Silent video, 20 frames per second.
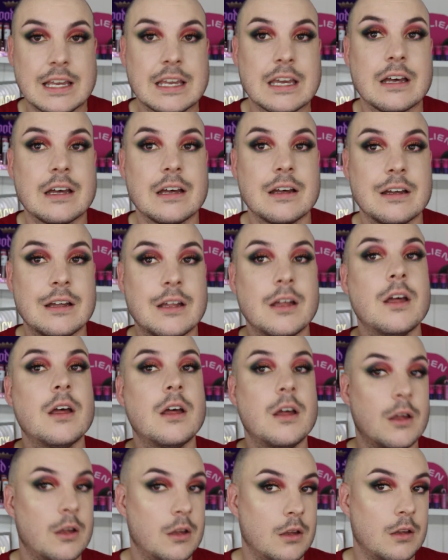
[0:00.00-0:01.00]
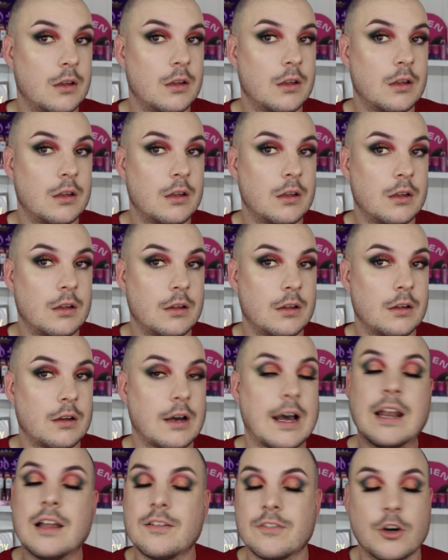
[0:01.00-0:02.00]
a,
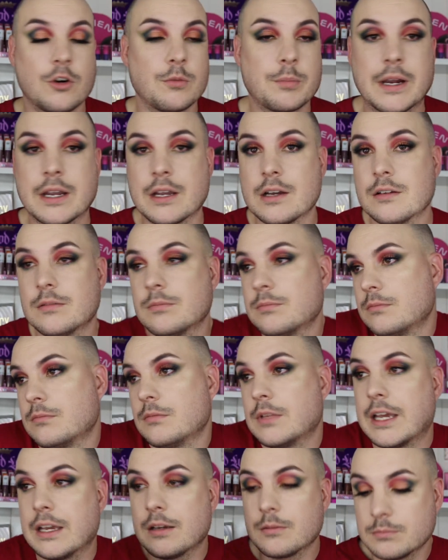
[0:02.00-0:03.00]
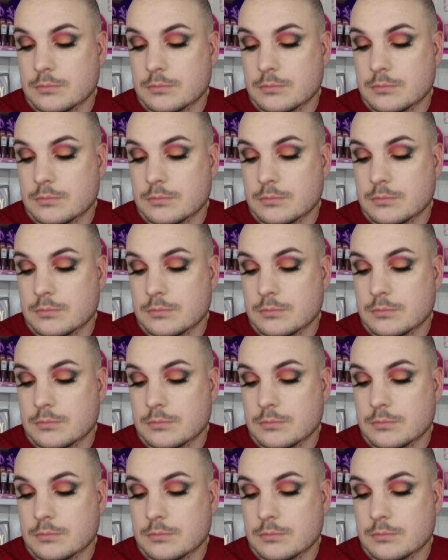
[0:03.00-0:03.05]
I love Goldbreaker. Like,